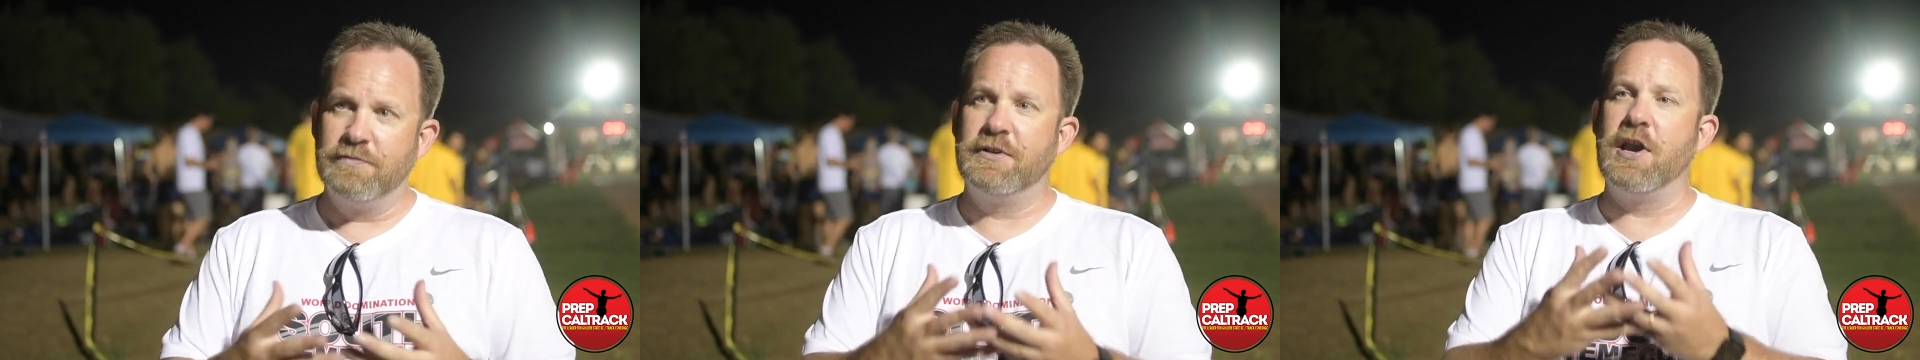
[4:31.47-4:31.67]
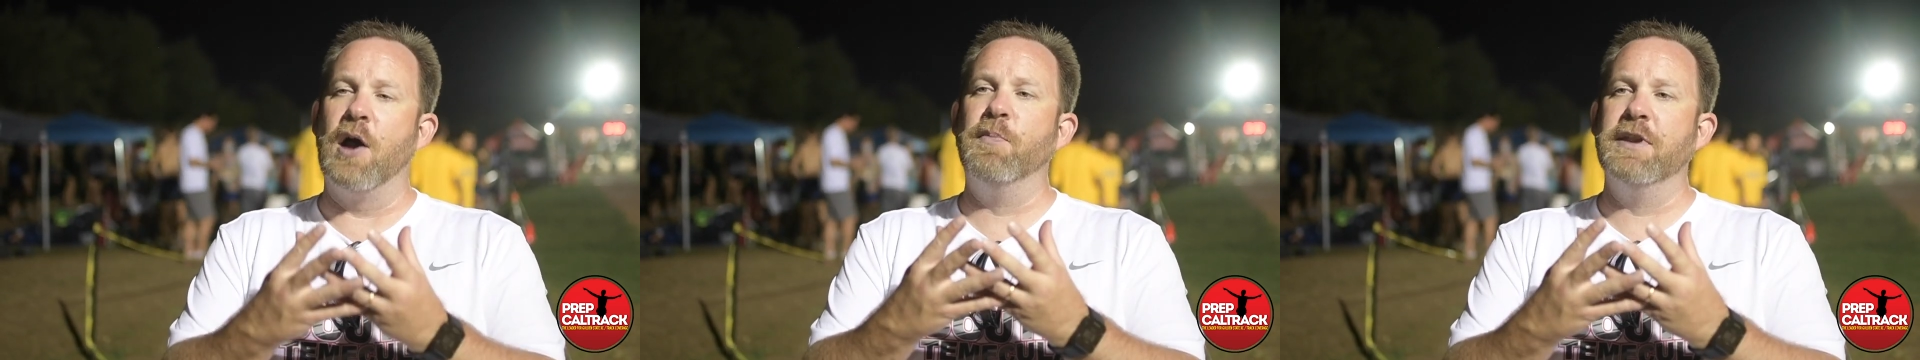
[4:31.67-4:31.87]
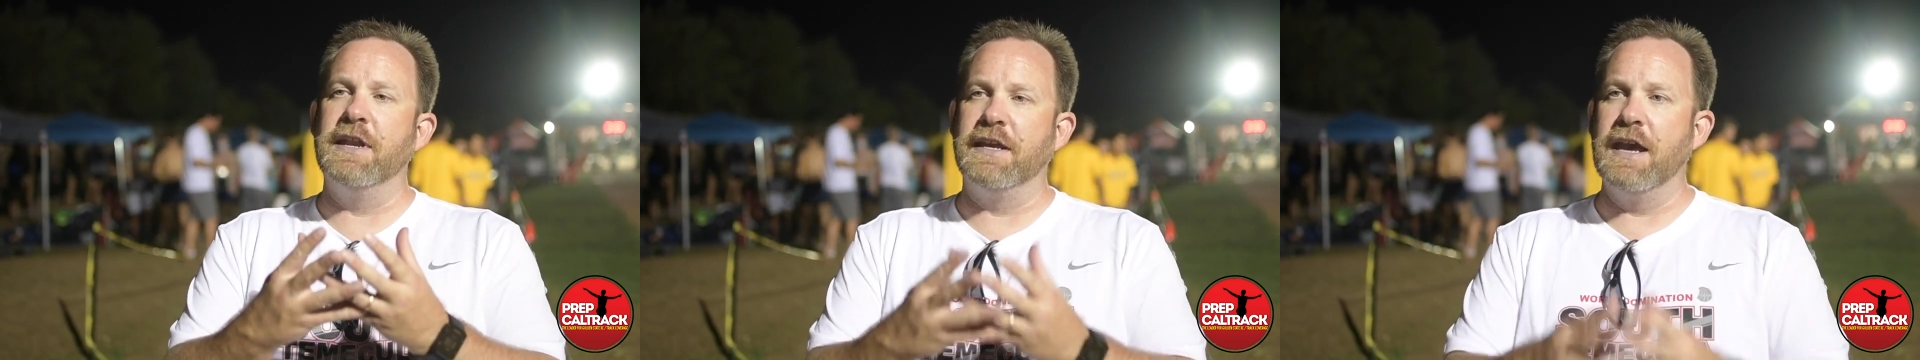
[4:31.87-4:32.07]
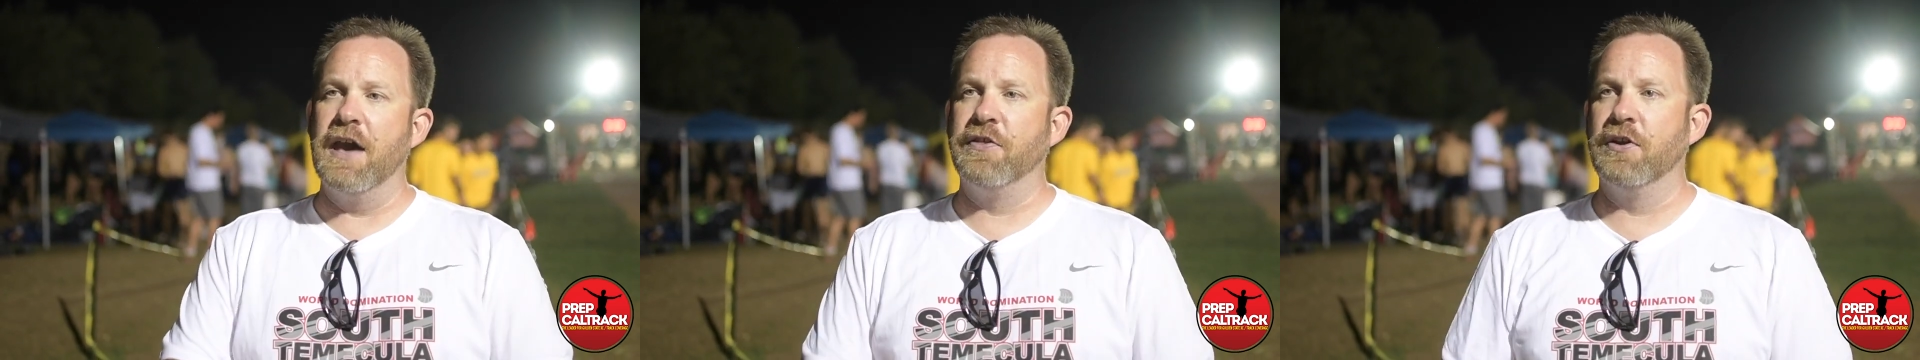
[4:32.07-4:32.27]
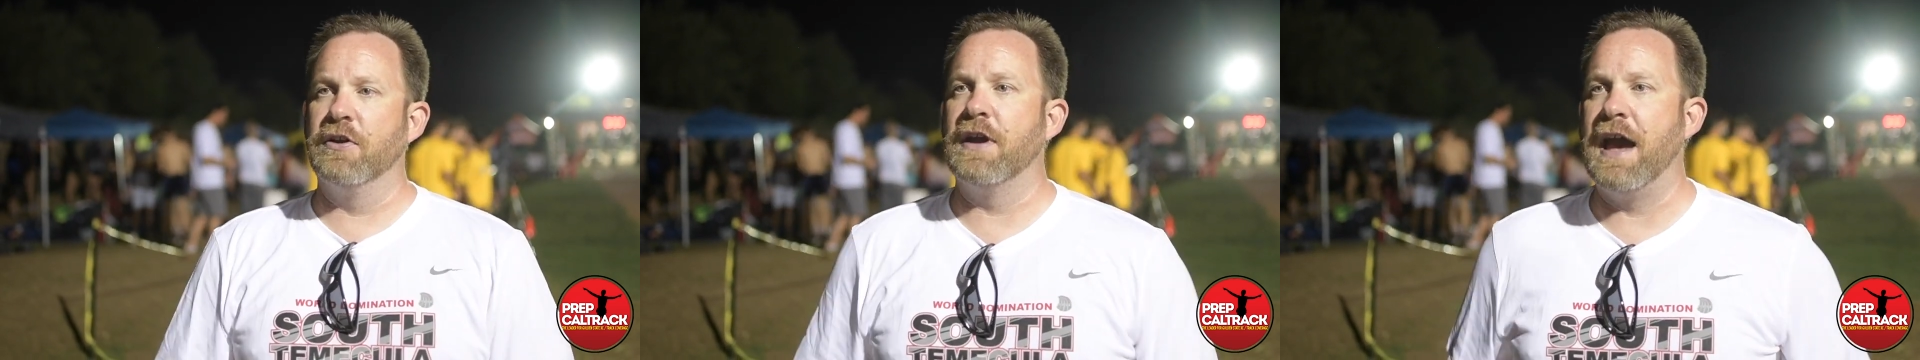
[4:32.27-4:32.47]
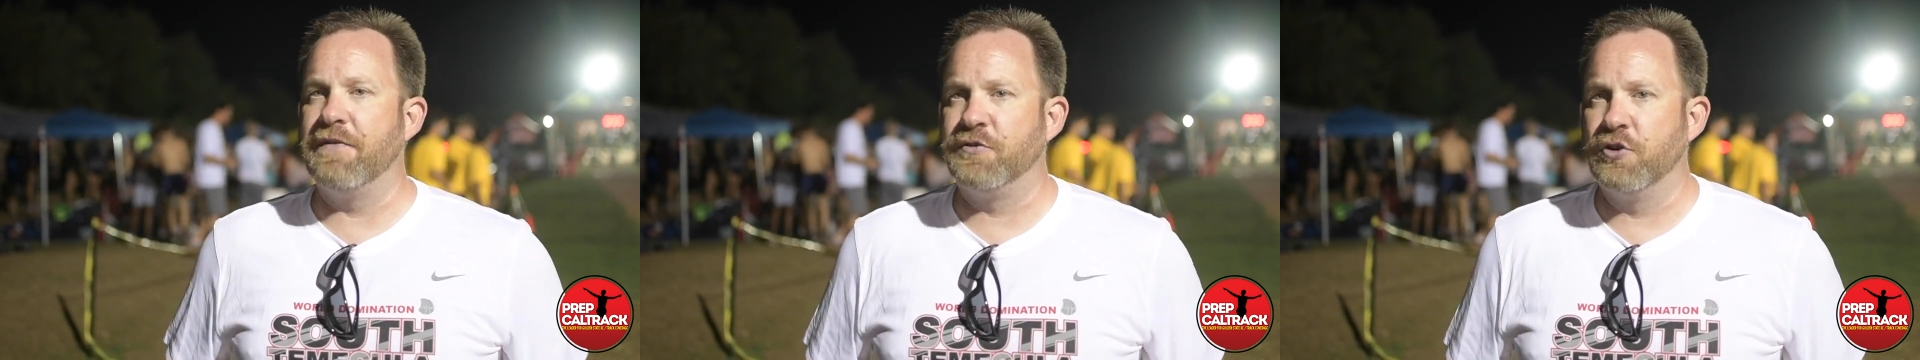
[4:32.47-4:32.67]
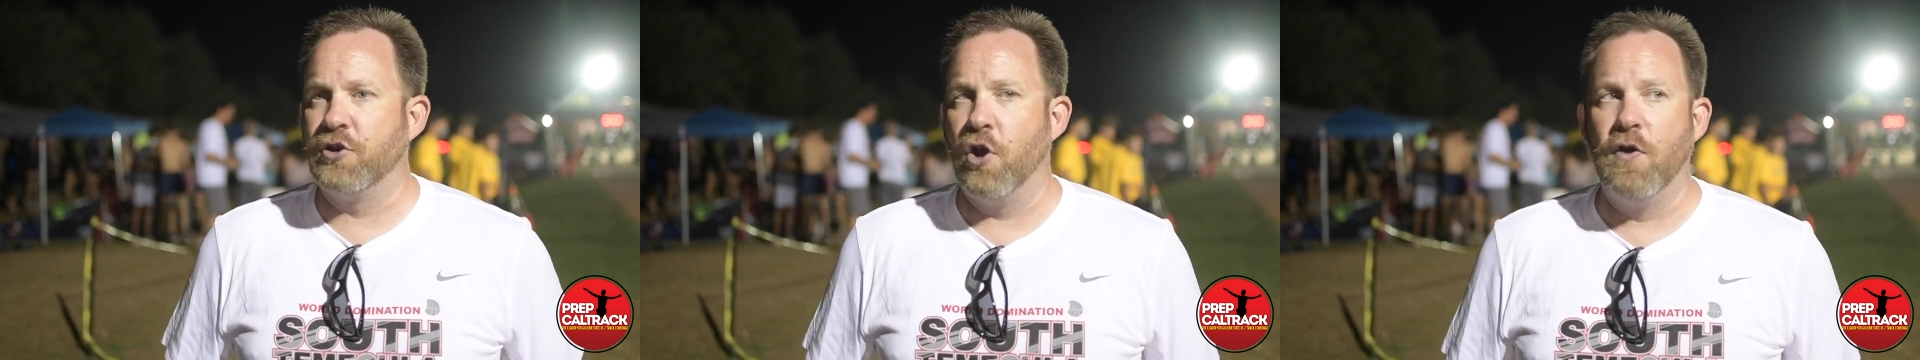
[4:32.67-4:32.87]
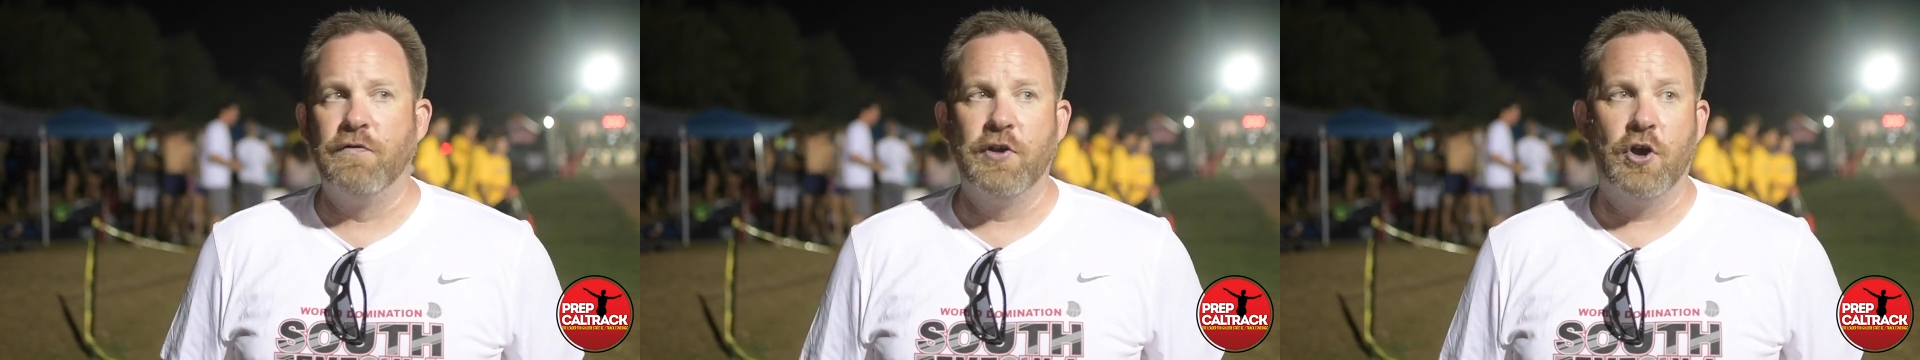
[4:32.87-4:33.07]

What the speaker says: coming together after COVID,